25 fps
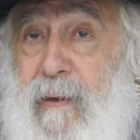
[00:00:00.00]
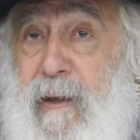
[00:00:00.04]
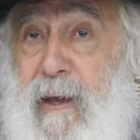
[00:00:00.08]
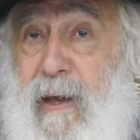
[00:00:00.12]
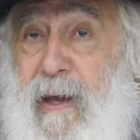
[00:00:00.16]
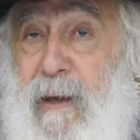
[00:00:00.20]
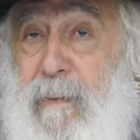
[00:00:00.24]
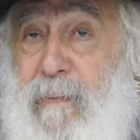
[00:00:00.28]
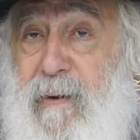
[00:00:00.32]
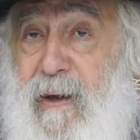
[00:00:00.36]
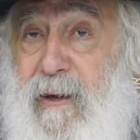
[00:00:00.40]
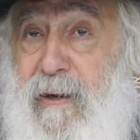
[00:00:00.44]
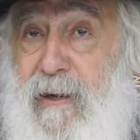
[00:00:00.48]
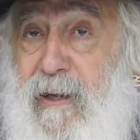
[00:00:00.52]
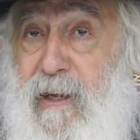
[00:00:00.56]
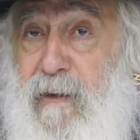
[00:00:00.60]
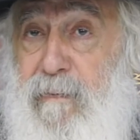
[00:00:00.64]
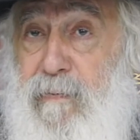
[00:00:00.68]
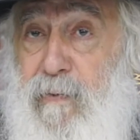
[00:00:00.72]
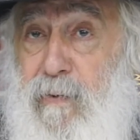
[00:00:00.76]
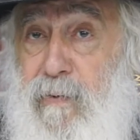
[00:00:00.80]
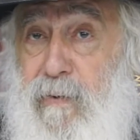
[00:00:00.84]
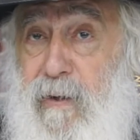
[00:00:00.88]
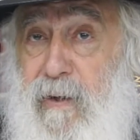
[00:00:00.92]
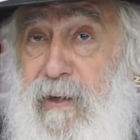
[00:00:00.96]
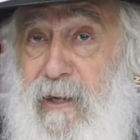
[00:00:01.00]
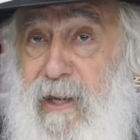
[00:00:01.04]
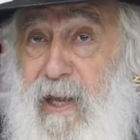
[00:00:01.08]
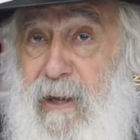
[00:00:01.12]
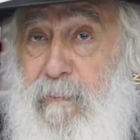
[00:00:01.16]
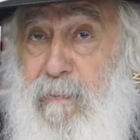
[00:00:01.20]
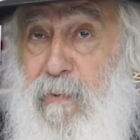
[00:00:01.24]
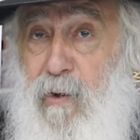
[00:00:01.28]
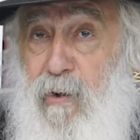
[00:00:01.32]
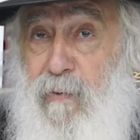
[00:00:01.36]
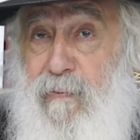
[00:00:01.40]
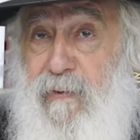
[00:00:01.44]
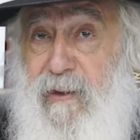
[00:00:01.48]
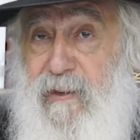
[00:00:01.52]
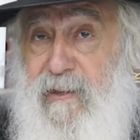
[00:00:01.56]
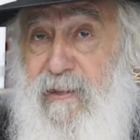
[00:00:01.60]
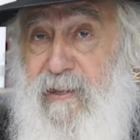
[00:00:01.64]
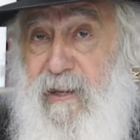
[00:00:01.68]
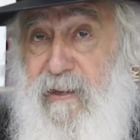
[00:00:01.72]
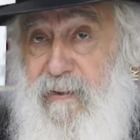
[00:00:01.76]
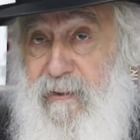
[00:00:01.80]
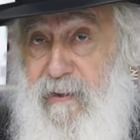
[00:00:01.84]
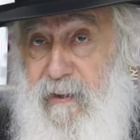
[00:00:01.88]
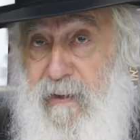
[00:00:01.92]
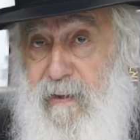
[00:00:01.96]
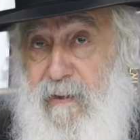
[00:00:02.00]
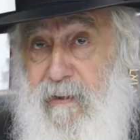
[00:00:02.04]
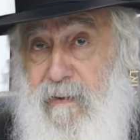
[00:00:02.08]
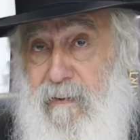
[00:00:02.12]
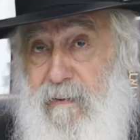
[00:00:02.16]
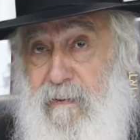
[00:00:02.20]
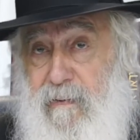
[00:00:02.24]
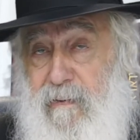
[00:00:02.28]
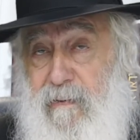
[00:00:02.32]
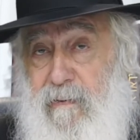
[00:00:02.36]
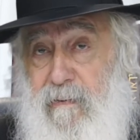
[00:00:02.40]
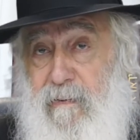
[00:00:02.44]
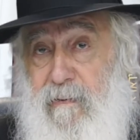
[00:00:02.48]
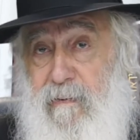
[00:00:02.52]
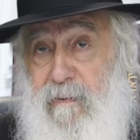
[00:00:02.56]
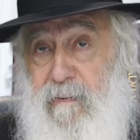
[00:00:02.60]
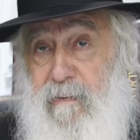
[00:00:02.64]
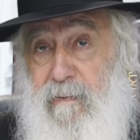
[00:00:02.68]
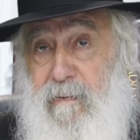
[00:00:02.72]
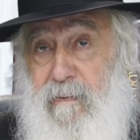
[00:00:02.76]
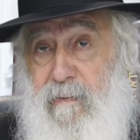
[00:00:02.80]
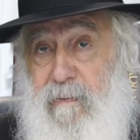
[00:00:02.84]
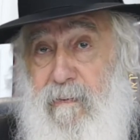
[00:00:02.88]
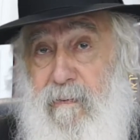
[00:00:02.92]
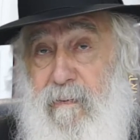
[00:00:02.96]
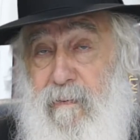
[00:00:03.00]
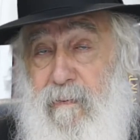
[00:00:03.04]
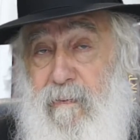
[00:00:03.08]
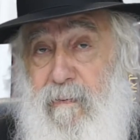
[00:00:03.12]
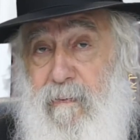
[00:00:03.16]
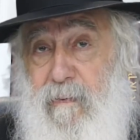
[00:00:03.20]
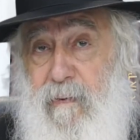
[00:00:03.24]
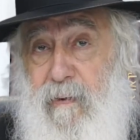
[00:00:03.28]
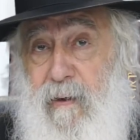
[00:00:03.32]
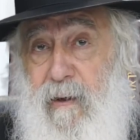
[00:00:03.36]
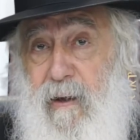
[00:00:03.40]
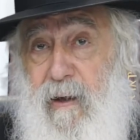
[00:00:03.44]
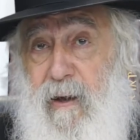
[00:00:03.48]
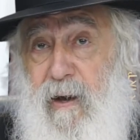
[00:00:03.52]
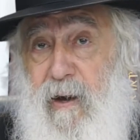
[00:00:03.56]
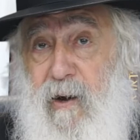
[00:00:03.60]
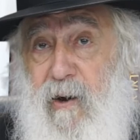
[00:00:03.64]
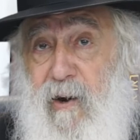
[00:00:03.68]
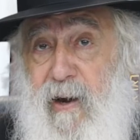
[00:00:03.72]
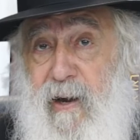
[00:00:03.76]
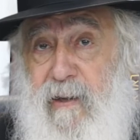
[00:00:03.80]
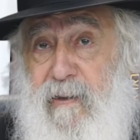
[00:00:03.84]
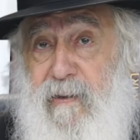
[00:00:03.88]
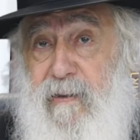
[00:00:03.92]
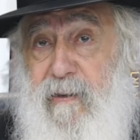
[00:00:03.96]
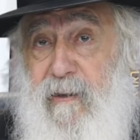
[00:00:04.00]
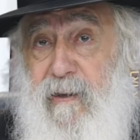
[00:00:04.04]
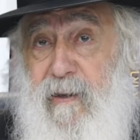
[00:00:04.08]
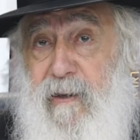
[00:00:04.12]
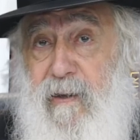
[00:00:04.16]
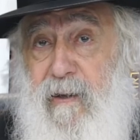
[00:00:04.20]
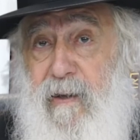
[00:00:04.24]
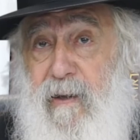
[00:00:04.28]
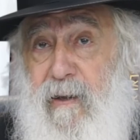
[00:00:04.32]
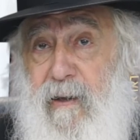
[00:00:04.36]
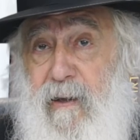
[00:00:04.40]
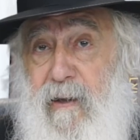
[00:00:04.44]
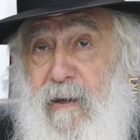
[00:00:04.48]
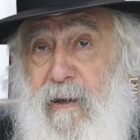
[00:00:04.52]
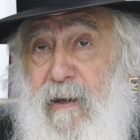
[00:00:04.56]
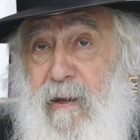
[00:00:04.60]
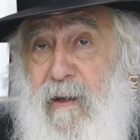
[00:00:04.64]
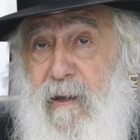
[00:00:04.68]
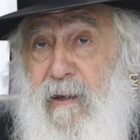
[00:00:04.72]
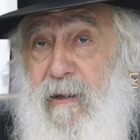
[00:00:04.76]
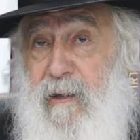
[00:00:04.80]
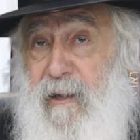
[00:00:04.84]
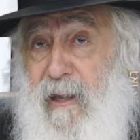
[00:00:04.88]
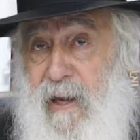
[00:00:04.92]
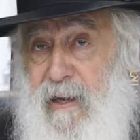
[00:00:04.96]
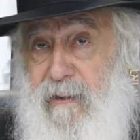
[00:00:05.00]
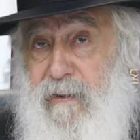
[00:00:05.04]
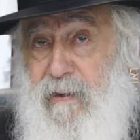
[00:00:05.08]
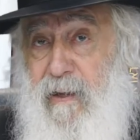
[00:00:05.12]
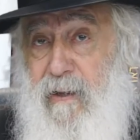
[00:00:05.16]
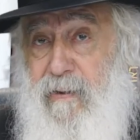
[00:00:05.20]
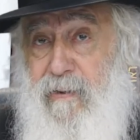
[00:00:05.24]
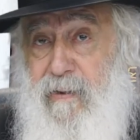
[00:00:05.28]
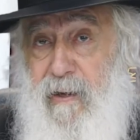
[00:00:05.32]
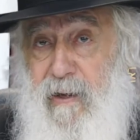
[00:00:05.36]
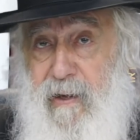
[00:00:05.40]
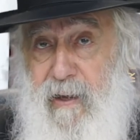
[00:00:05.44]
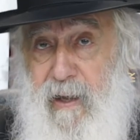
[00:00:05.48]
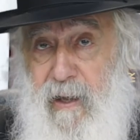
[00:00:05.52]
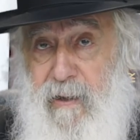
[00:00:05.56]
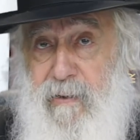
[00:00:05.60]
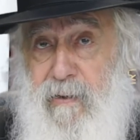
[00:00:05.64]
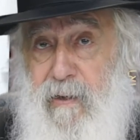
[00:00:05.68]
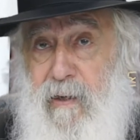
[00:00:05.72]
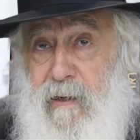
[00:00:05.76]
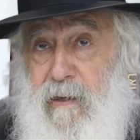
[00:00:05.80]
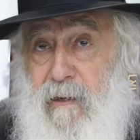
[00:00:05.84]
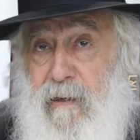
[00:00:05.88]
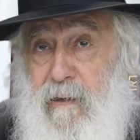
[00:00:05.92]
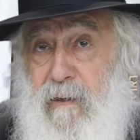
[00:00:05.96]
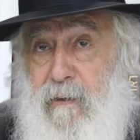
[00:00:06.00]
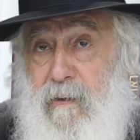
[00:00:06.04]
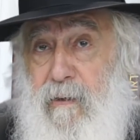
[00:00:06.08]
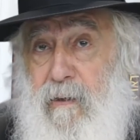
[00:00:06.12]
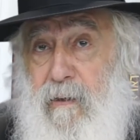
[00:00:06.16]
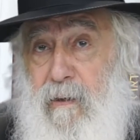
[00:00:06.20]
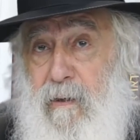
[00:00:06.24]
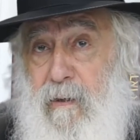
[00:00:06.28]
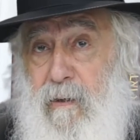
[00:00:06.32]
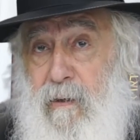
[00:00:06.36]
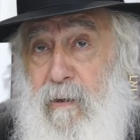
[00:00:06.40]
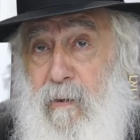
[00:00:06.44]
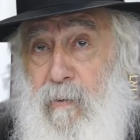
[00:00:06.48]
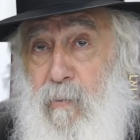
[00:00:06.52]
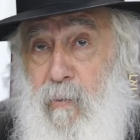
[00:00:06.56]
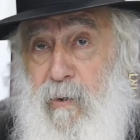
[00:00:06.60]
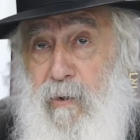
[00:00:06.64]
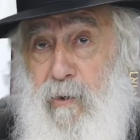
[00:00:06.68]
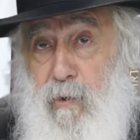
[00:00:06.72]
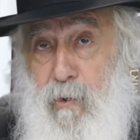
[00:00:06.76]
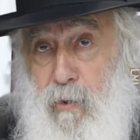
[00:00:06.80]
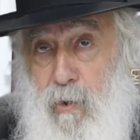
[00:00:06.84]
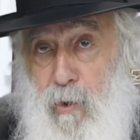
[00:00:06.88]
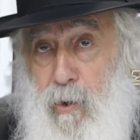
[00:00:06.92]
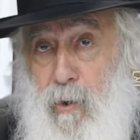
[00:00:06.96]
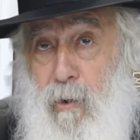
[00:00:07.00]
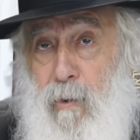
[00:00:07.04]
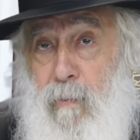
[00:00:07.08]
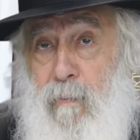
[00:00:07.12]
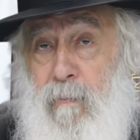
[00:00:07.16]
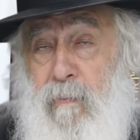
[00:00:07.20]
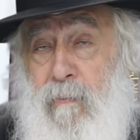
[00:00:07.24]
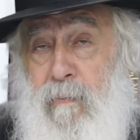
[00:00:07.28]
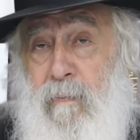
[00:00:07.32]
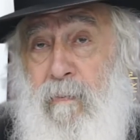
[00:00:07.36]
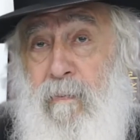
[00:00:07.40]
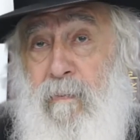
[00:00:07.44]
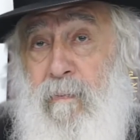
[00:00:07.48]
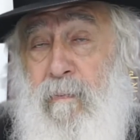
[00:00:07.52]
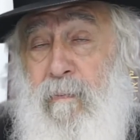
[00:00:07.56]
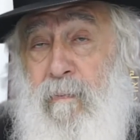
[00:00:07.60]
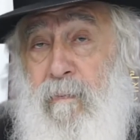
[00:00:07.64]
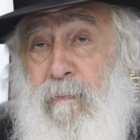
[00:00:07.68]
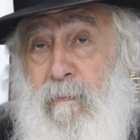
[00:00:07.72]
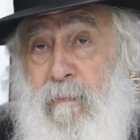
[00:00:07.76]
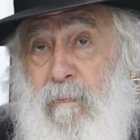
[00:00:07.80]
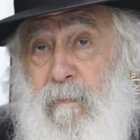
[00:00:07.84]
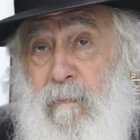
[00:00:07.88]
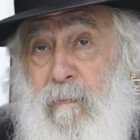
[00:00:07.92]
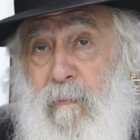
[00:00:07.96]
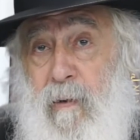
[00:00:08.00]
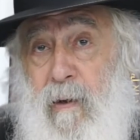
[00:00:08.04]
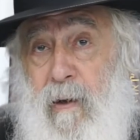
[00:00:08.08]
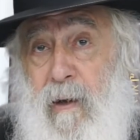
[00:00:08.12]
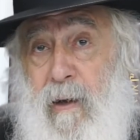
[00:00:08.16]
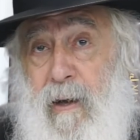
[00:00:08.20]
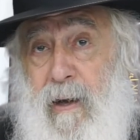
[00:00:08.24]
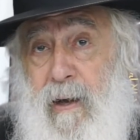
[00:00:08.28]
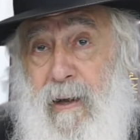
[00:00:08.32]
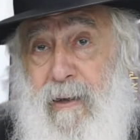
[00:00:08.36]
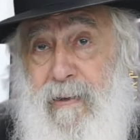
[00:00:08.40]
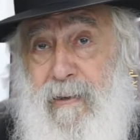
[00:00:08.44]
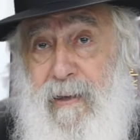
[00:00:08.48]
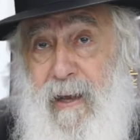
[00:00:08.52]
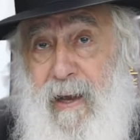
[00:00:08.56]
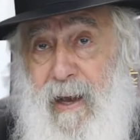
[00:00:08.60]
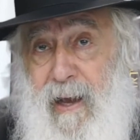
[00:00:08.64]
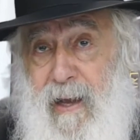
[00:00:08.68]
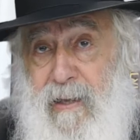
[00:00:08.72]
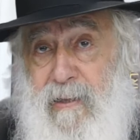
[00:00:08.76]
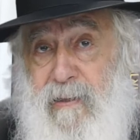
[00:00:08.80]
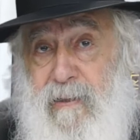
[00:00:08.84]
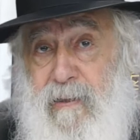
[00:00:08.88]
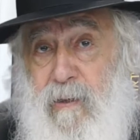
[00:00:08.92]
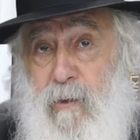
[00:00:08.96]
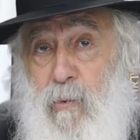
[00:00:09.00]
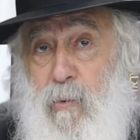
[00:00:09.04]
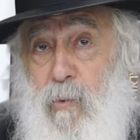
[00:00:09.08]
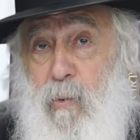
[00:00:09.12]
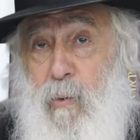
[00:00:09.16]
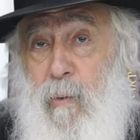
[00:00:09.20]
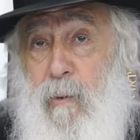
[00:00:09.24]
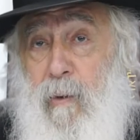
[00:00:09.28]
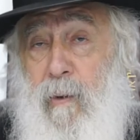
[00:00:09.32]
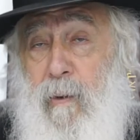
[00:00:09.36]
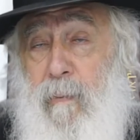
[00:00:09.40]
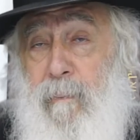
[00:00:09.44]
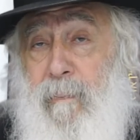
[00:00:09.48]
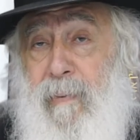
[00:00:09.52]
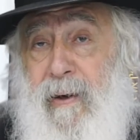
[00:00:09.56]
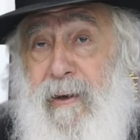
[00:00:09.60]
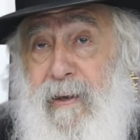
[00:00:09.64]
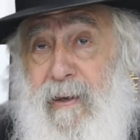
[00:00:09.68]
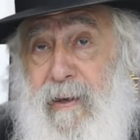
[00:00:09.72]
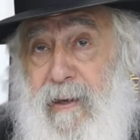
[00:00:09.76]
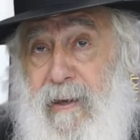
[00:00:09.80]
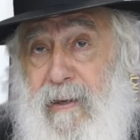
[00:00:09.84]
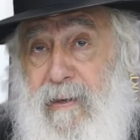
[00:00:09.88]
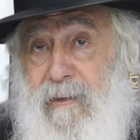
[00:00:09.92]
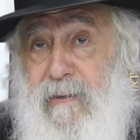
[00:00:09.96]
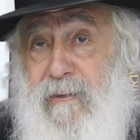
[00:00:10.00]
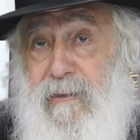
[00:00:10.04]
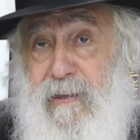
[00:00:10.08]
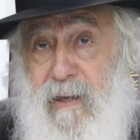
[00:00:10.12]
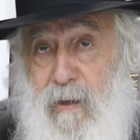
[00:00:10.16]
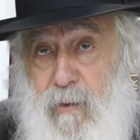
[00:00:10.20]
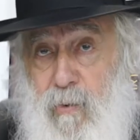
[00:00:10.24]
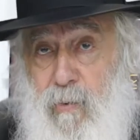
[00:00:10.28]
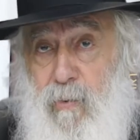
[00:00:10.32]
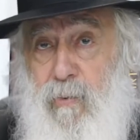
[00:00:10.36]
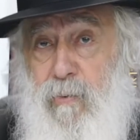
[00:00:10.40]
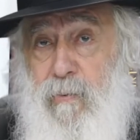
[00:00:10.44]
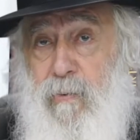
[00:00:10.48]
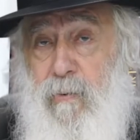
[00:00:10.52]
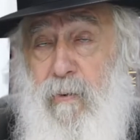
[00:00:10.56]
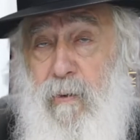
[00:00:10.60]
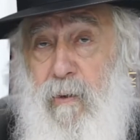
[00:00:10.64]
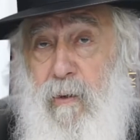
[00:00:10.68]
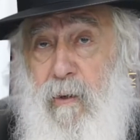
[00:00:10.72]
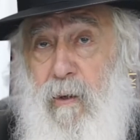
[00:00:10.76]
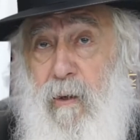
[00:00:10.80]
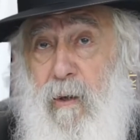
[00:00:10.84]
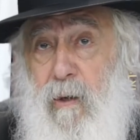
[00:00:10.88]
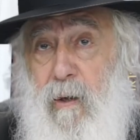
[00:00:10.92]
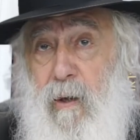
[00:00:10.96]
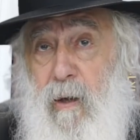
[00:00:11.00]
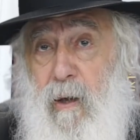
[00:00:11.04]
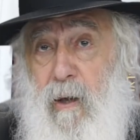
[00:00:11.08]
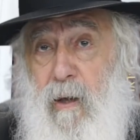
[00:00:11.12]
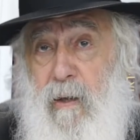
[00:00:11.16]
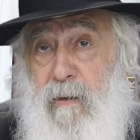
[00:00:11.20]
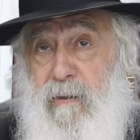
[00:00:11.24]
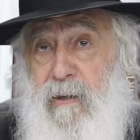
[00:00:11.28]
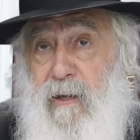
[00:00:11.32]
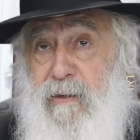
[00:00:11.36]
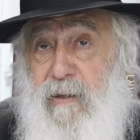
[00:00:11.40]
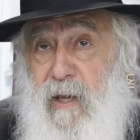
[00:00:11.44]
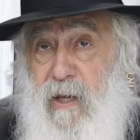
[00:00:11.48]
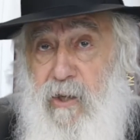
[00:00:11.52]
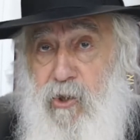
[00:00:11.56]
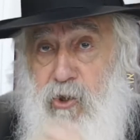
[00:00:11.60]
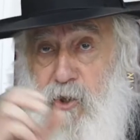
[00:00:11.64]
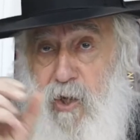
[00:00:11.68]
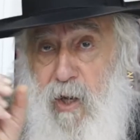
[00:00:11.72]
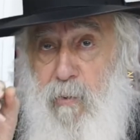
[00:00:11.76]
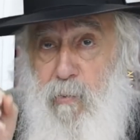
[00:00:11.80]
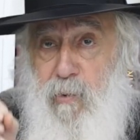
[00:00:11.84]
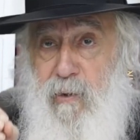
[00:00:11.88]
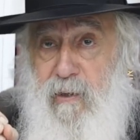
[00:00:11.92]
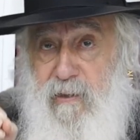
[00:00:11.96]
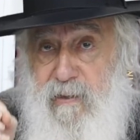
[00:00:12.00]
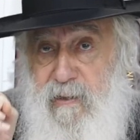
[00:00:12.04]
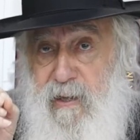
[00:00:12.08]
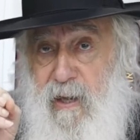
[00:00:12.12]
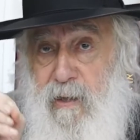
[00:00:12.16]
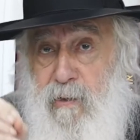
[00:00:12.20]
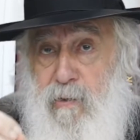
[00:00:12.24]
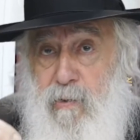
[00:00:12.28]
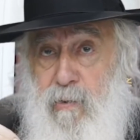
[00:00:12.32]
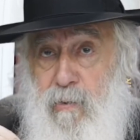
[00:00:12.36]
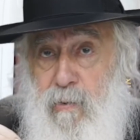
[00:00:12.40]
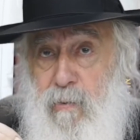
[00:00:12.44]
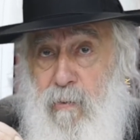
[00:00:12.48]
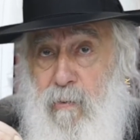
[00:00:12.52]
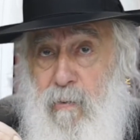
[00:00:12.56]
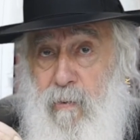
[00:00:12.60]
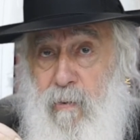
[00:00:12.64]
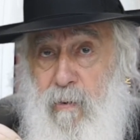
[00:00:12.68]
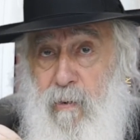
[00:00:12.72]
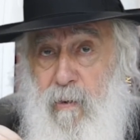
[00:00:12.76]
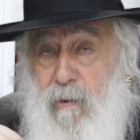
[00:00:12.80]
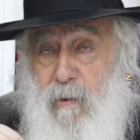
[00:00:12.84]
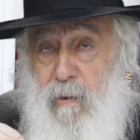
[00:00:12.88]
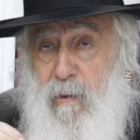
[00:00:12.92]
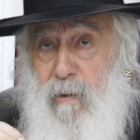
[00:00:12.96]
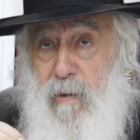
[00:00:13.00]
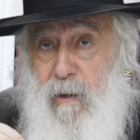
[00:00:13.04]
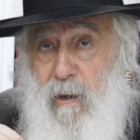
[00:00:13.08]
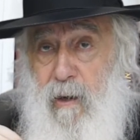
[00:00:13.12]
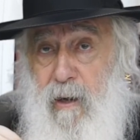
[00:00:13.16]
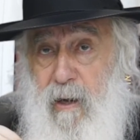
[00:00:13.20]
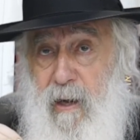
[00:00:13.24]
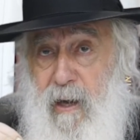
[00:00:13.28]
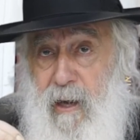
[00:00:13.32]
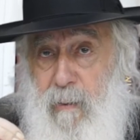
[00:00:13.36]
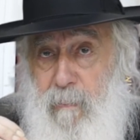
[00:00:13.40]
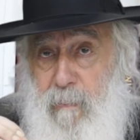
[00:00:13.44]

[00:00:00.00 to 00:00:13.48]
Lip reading: I'm going to give you the name of a tzaddik. Light the candle when you go home and ask by his zichut that Hashem will send you a